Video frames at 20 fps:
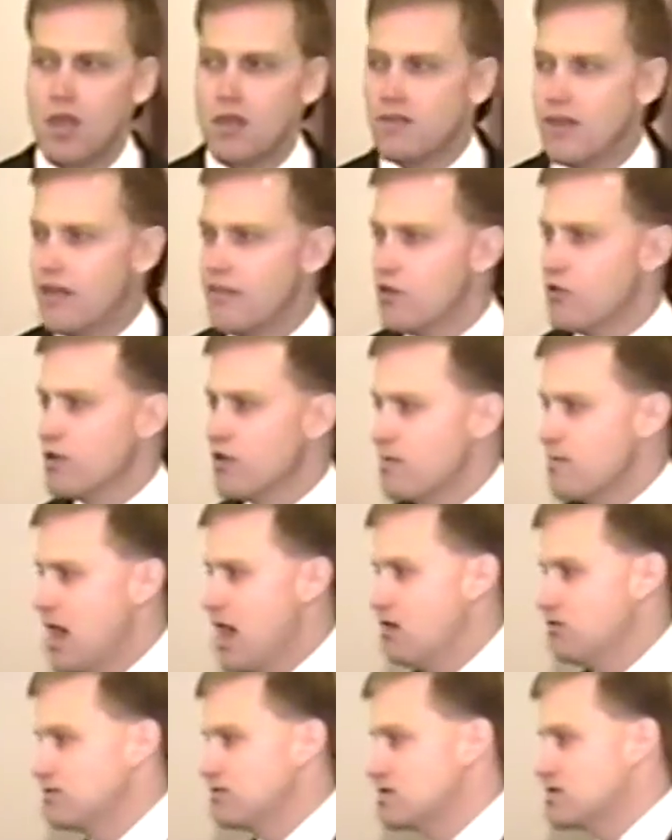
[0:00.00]
Then there were the
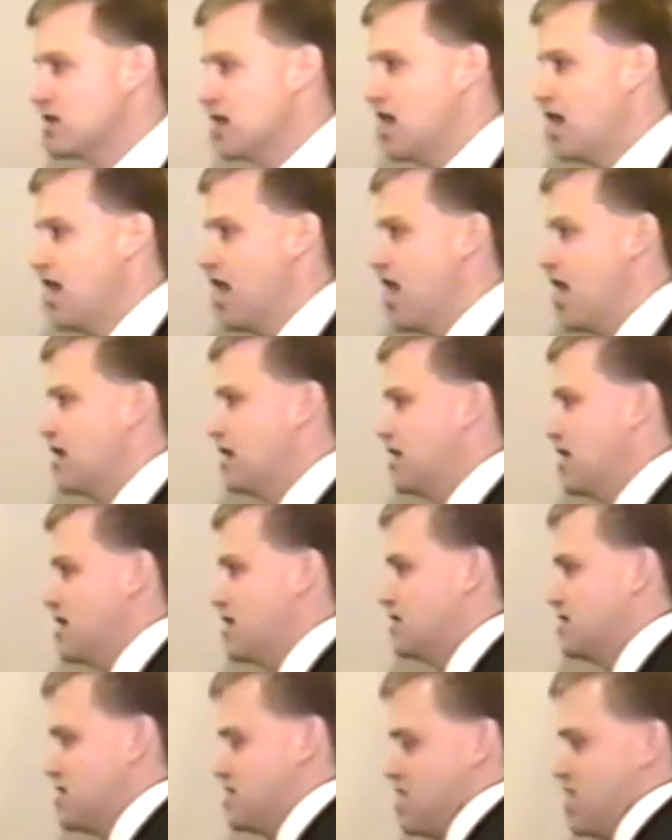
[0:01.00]
mountains that I had in
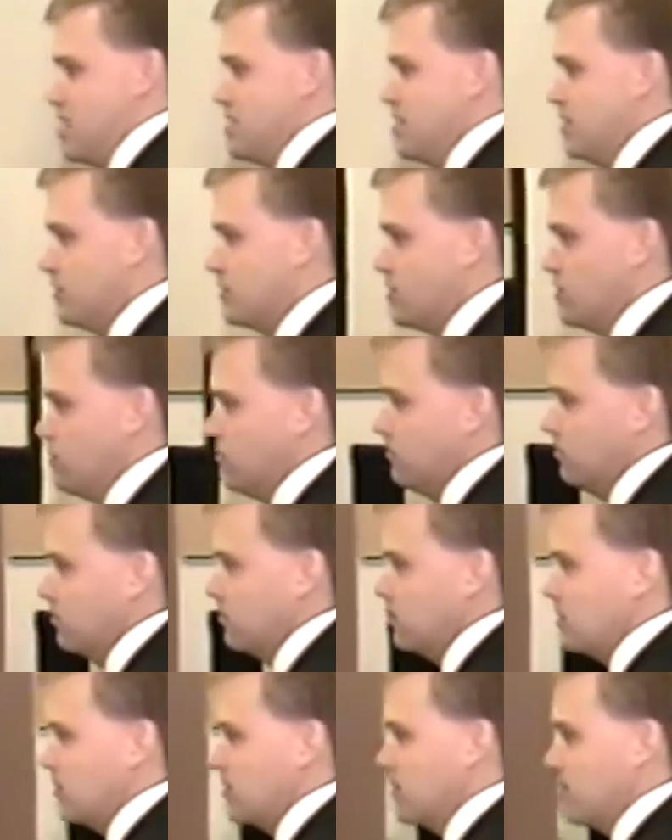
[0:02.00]
1992.
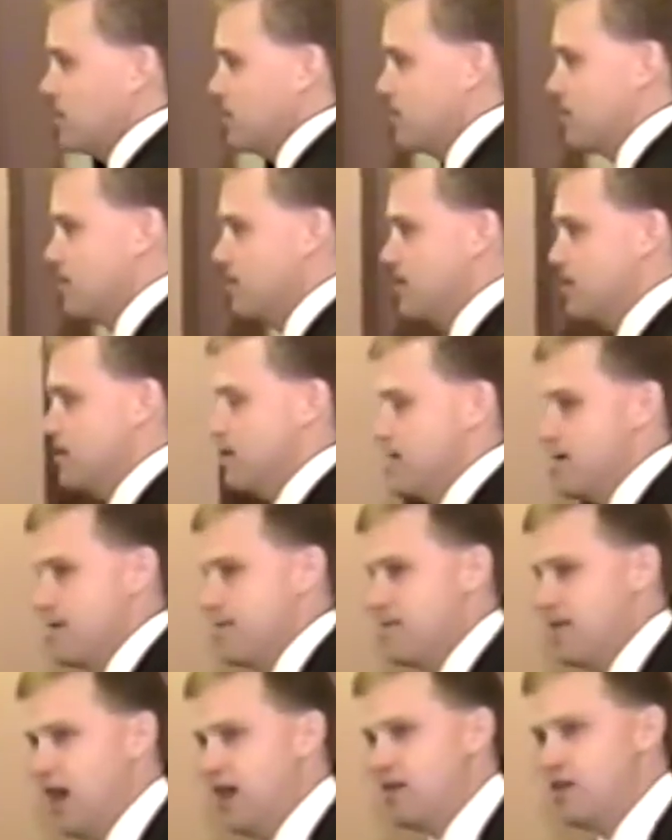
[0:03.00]

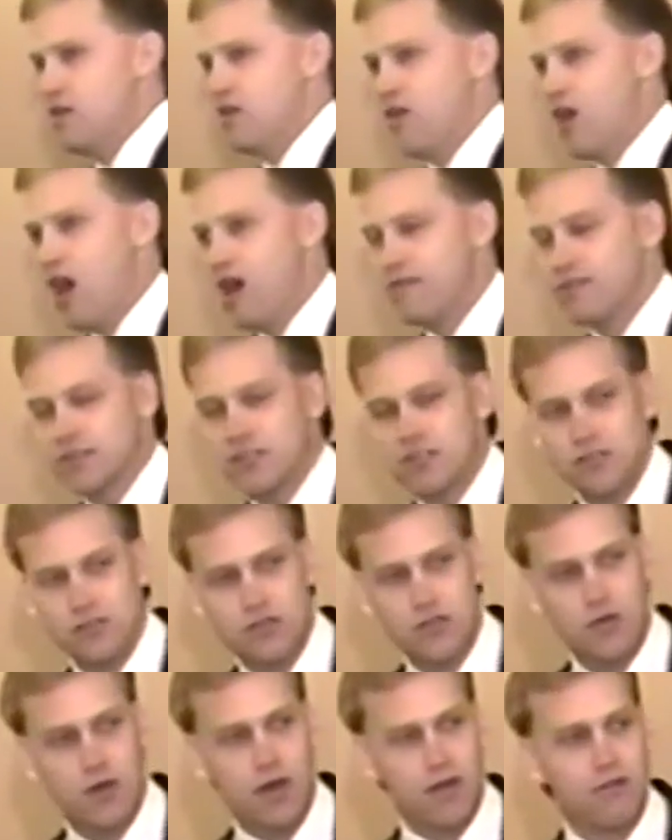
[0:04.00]
That year, harvesting
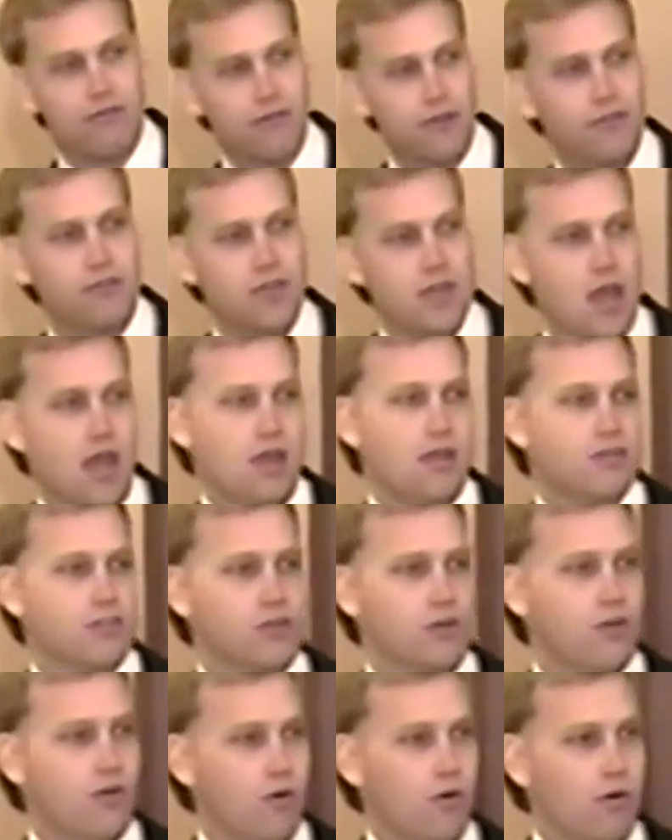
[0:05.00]
250 acres
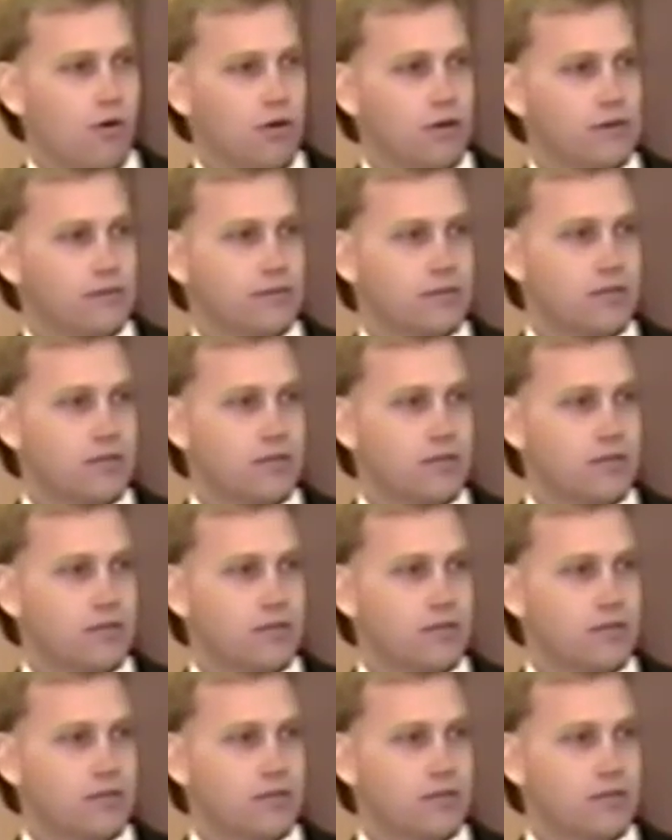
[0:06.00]
of corn